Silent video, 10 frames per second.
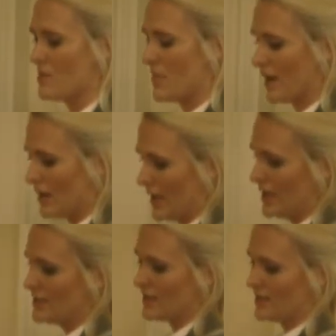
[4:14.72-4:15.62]
My client
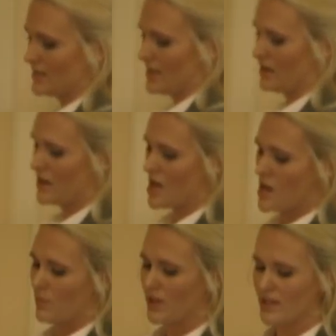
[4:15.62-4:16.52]
is innocent
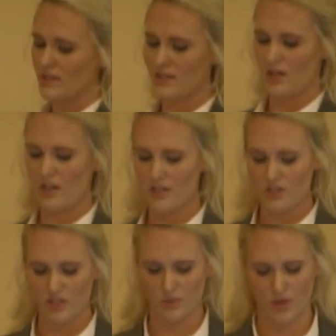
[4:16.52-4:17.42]
because there are
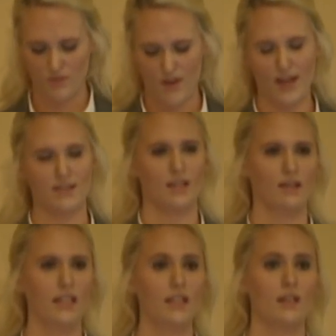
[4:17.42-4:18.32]
issues with the facts that
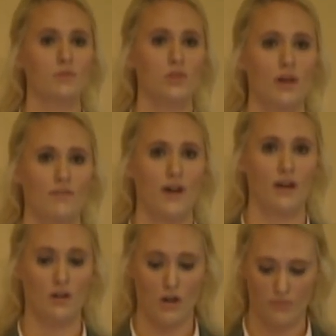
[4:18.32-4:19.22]
link him to that
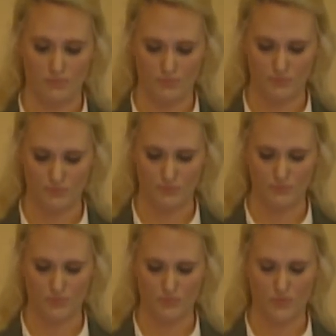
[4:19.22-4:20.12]
firearm.
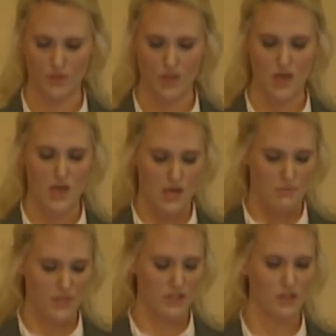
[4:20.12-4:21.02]

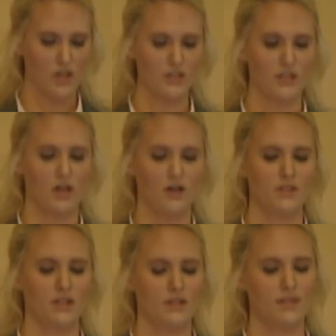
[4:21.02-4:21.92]
Mr. Dawson
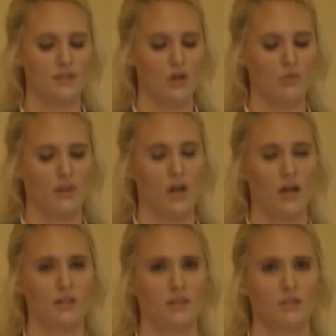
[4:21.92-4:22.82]
often leaves his home
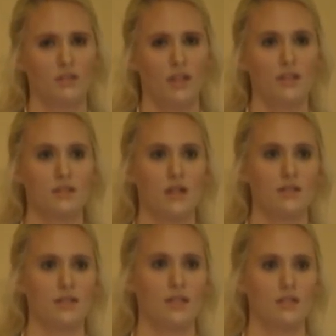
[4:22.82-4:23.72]
unlocked and has not
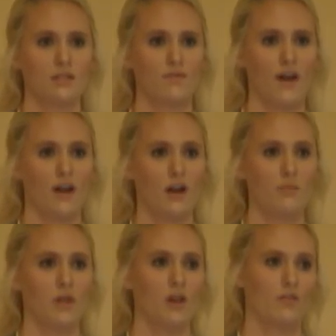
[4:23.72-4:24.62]
seen his firearm
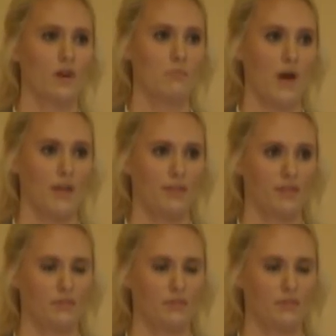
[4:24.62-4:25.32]
in over a month.